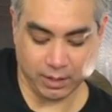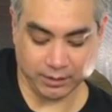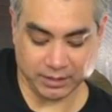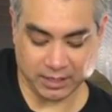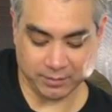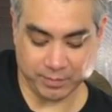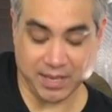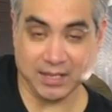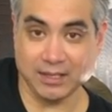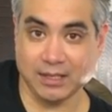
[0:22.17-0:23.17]
again
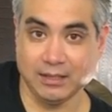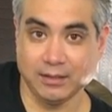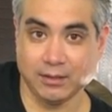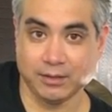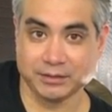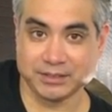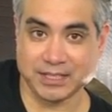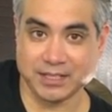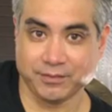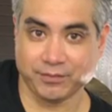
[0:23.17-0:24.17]
pinky on the
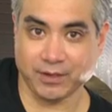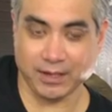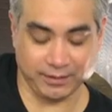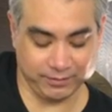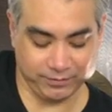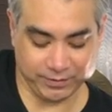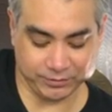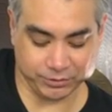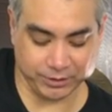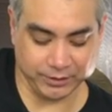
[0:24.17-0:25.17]
10th fret 5th
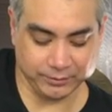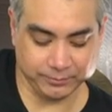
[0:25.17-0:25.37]
string,